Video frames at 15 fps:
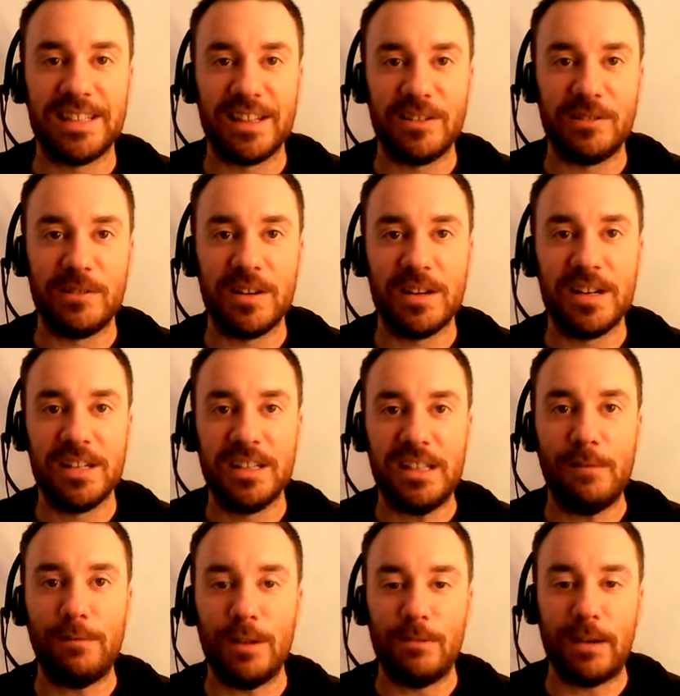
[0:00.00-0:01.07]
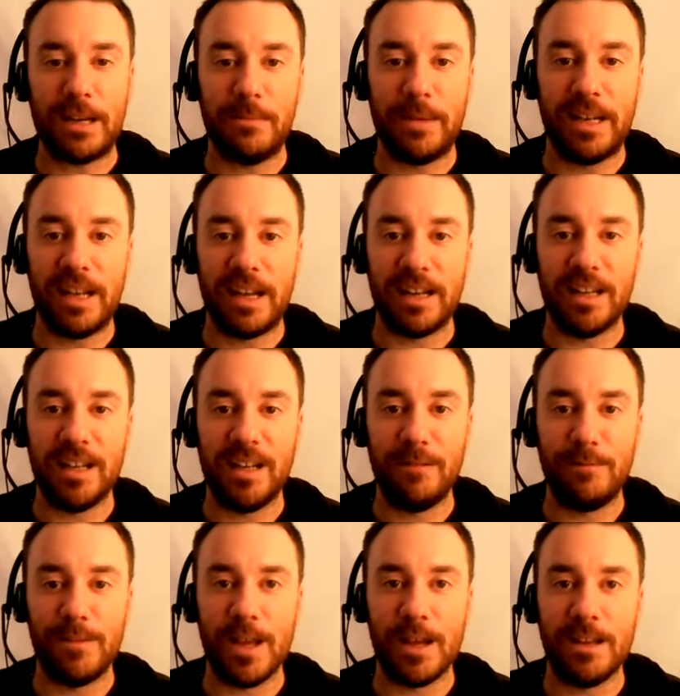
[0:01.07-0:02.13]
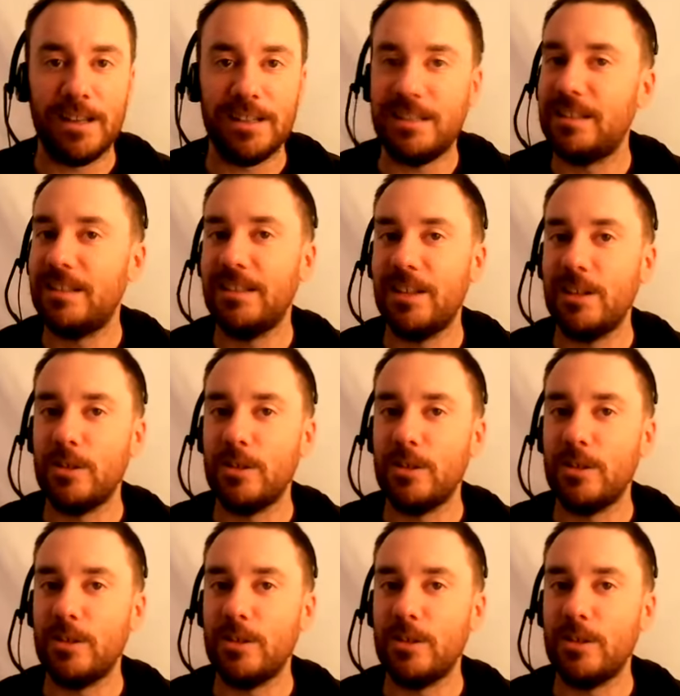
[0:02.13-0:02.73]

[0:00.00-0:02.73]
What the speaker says: So definitely recommend that if that is